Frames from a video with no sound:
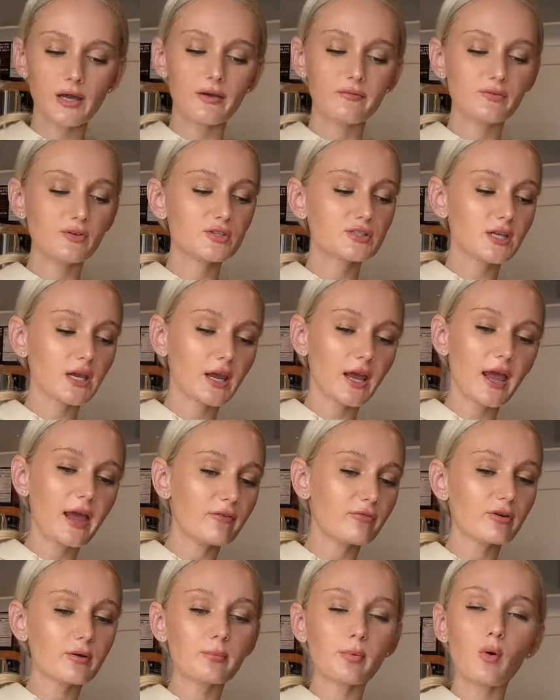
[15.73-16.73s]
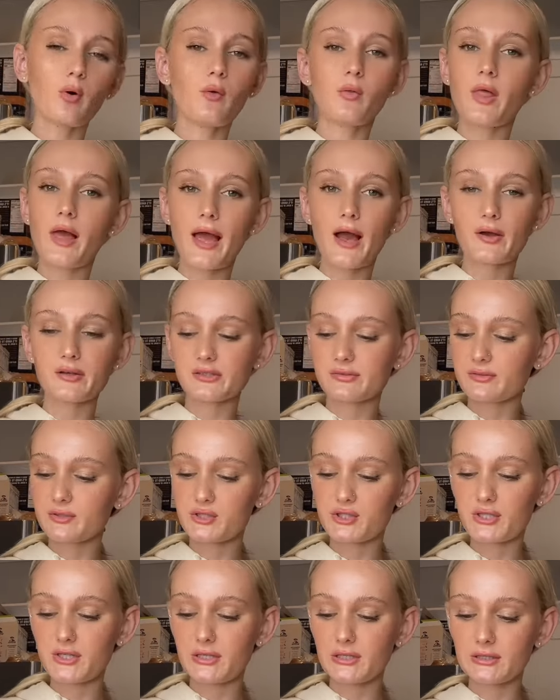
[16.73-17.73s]
I've used like every bowl in the house for
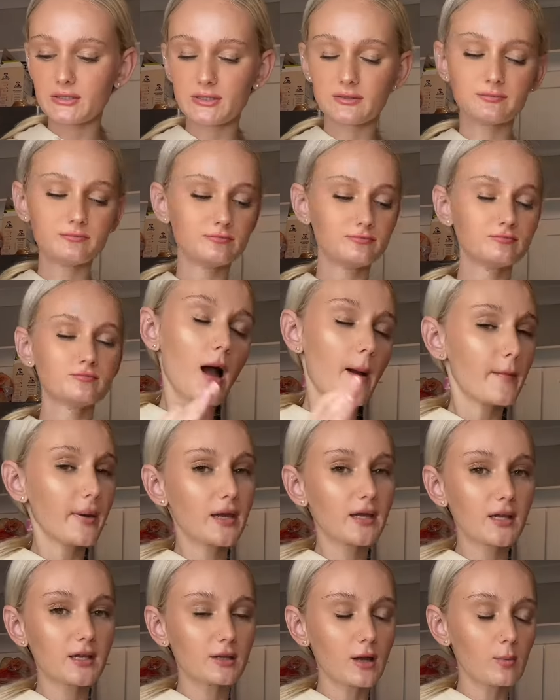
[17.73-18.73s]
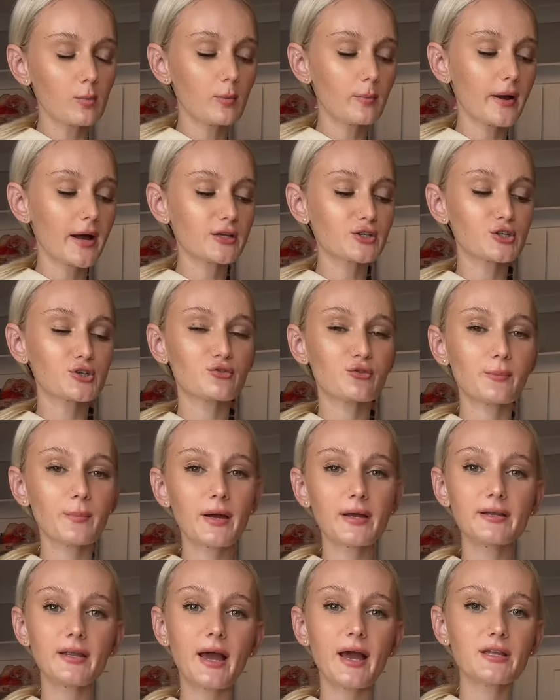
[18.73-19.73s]
cheese. I'm making a double batch. It's for my
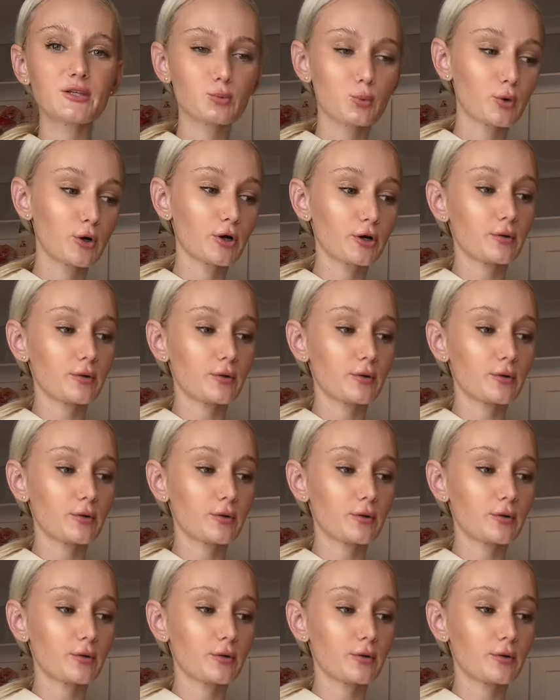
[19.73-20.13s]
dad's work.